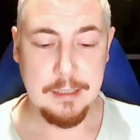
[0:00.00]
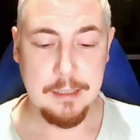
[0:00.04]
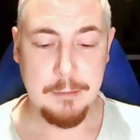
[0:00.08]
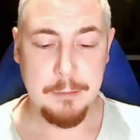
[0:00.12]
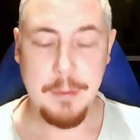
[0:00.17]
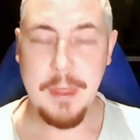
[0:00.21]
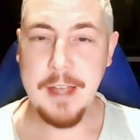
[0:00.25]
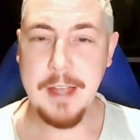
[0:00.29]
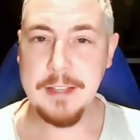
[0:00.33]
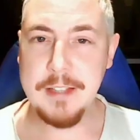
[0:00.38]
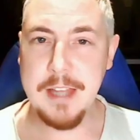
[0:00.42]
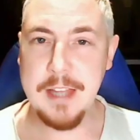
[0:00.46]

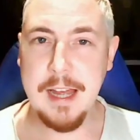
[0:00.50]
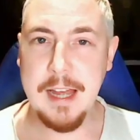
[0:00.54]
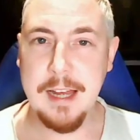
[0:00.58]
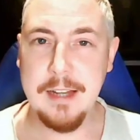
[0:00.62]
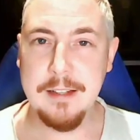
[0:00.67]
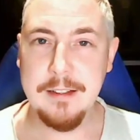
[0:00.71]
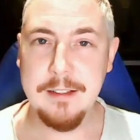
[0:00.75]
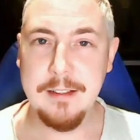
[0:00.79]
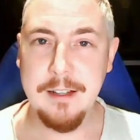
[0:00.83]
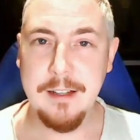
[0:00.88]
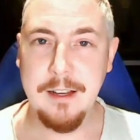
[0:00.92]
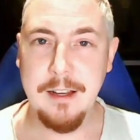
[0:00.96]
But that's
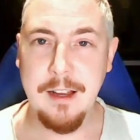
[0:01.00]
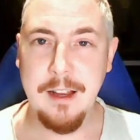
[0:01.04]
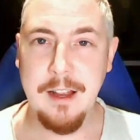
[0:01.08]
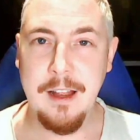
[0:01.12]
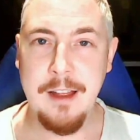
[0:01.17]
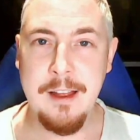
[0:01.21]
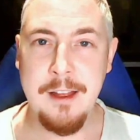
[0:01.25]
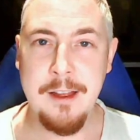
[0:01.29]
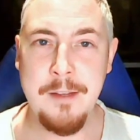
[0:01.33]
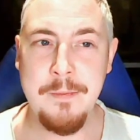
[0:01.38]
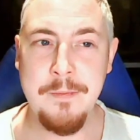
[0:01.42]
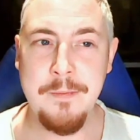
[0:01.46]
that.
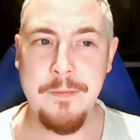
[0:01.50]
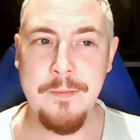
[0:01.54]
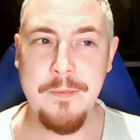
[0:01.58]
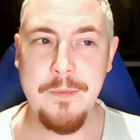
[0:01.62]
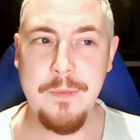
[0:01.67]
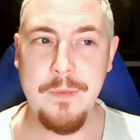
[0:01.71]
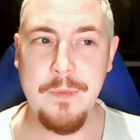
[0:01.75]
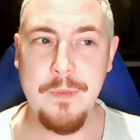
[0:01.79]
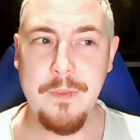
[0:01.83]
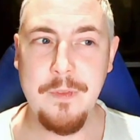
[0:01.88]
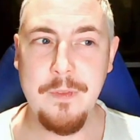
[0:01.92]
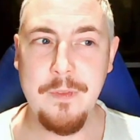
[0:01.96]
Um,
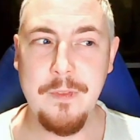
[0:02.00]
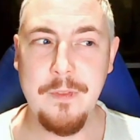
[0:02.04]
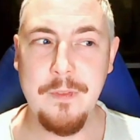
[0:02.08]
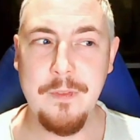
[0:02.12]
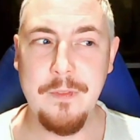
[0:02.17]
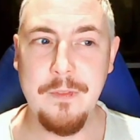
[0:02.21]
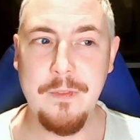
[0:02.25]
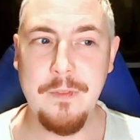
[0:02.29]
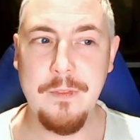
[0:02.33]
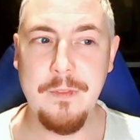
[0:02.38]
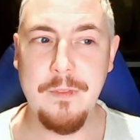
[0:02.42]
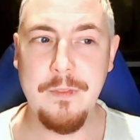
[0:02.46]

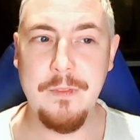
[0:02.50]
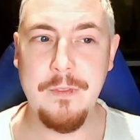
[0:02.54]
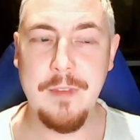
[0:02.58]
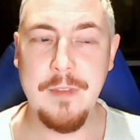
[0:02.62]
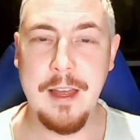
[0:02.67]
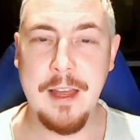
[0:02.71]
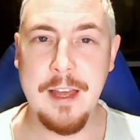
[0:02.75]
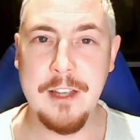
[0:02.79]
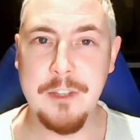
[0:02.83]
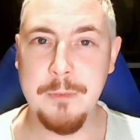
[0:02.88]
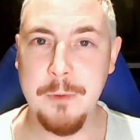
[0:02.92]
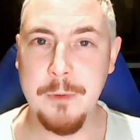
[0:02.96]

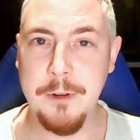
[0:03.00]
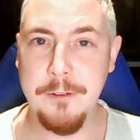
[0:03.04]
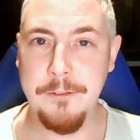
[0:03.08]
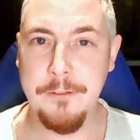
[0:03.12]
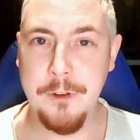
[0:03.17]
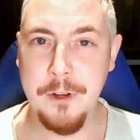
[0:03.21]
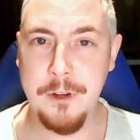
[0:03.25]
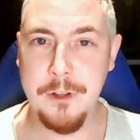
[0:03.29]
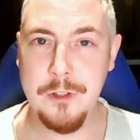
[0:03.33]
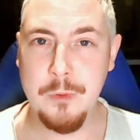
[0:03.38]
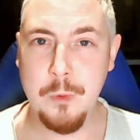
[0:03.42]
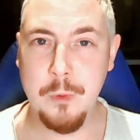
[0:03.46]
as my
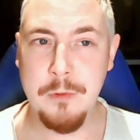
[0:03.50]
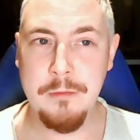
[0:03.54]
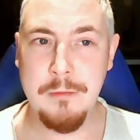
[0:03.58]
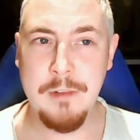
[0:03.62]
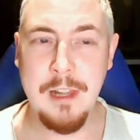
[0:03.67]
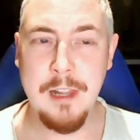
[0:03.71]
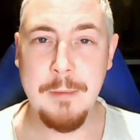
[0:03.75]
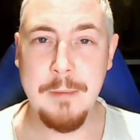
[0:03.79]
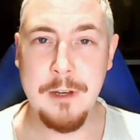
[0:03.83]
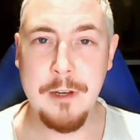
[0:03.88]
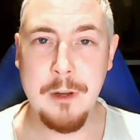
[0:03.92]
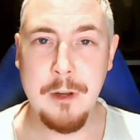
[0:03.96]
first one,
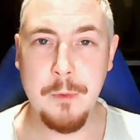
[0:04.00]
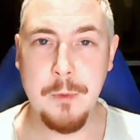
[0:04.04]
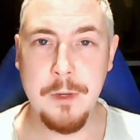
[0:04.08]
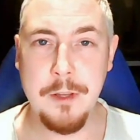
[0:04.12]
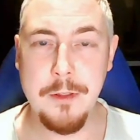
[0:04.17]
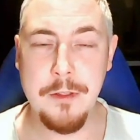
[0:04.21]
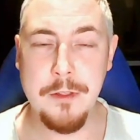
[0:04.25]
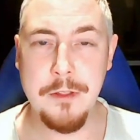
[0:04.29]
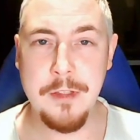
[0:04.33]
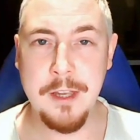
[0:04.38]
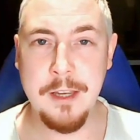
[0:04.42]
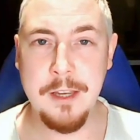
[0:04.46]
let me know what you
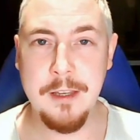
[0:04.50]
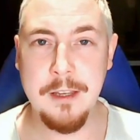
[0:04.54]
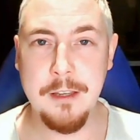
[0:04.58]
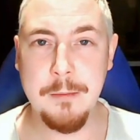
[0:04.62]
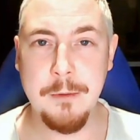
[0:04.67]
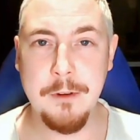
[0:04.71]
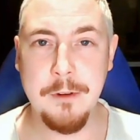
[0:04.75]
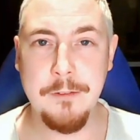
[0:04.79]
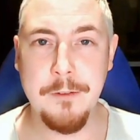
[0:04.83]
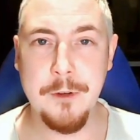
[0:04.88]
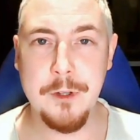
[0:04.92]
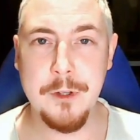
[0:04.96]
think.
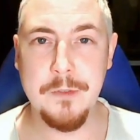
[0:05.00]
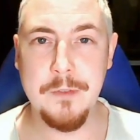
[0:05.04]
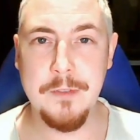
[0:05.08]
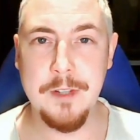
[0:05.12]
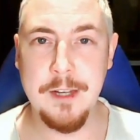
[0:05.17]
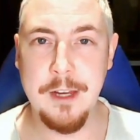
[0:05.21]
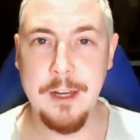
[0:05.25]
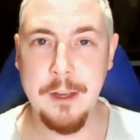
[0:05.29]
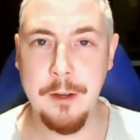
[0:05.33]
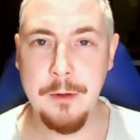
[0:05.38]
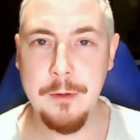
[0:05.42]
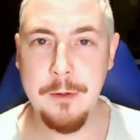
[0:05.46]
My first
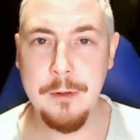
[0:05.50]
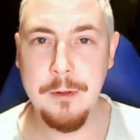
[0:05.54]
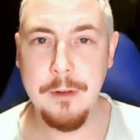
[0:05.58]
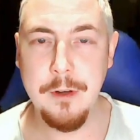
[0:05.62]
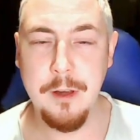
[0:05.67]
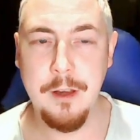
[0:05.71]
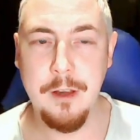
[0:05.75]
video.